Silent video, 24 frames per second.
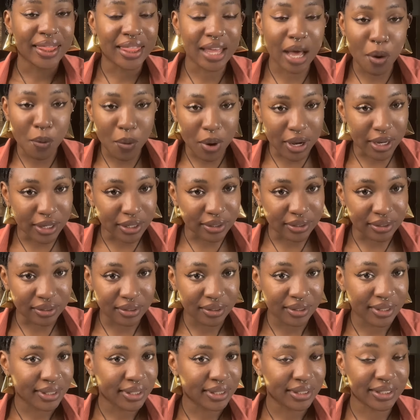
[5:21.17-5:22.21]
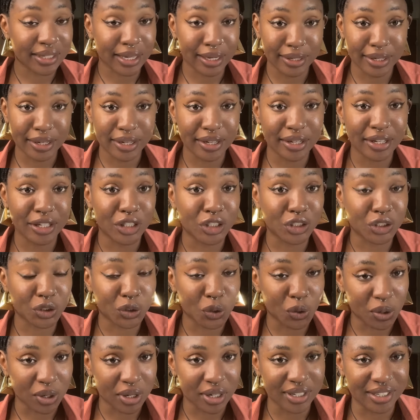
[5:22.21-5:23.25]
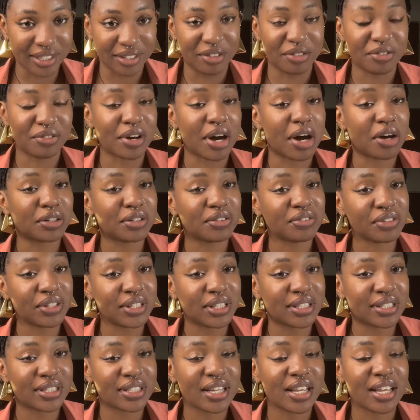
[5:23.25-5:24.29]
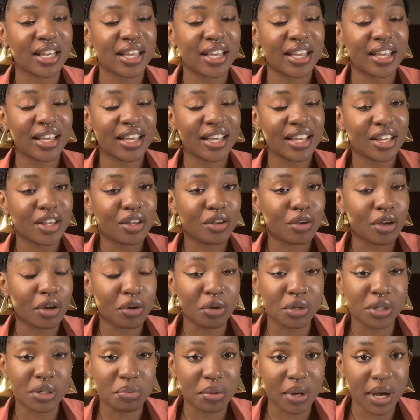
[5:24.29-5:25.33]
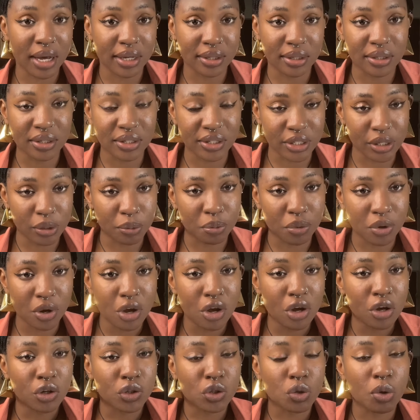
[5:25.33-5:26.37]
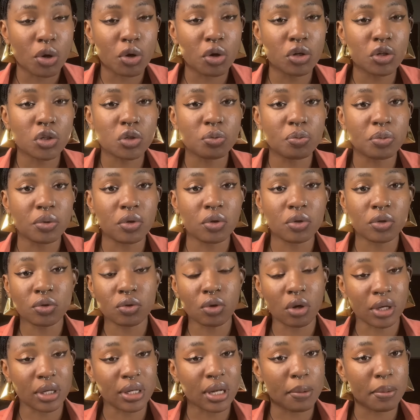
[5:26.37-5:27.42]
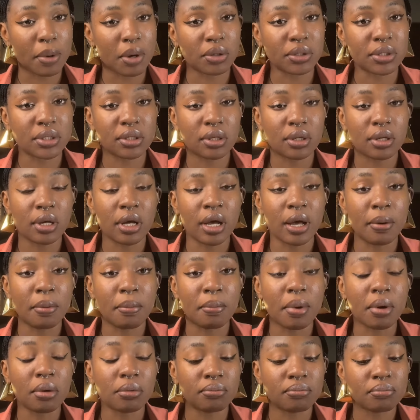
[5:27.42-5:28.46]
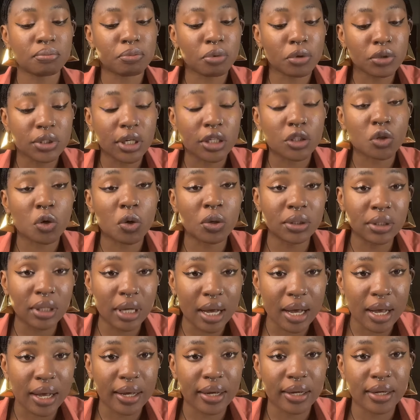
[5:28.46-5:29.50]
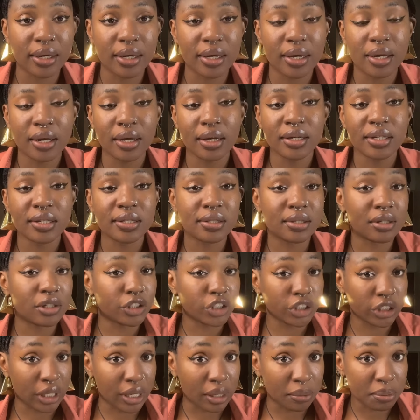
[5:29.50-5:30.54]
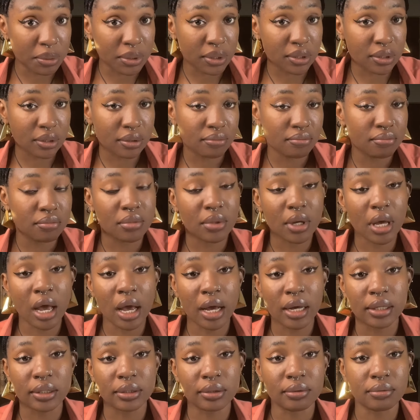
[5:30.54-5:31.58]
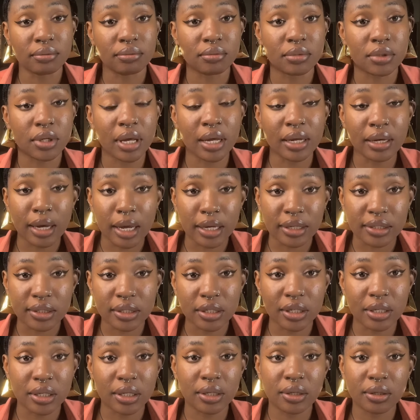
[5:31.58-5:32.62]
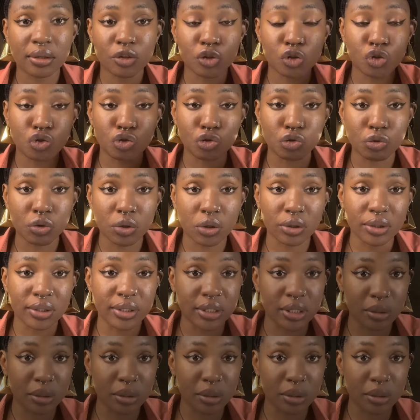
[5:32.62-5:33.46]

That one, Charlie, is sure. For outfits you're going to be adding zip. So we're going to be talking about project under shapes and elastic stroke